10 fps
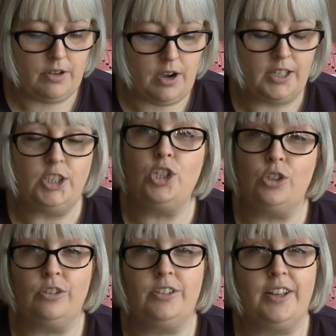I
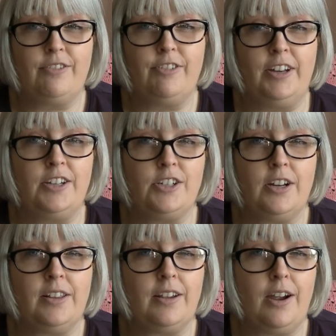should get finished
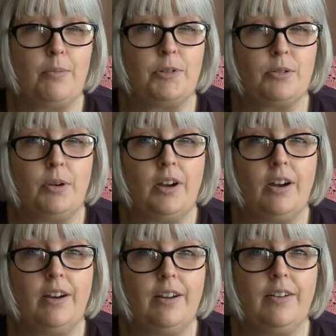like the garments
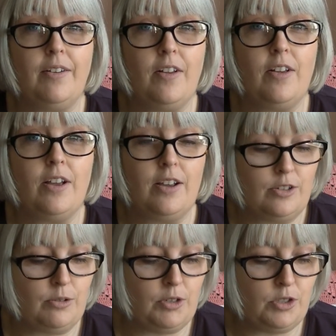quicker.
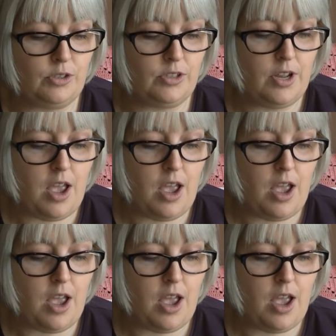So I should.